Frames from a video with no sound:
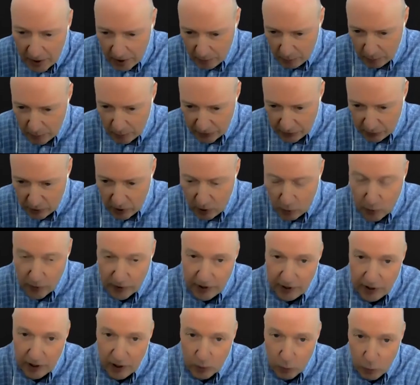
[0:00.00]
but they're all
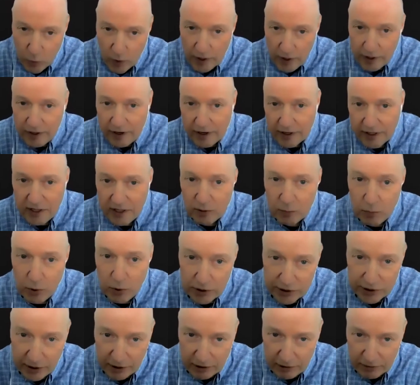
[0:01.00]
working on one IKEA
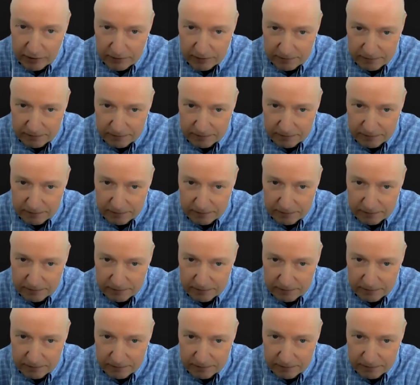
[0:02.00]
bookshelf.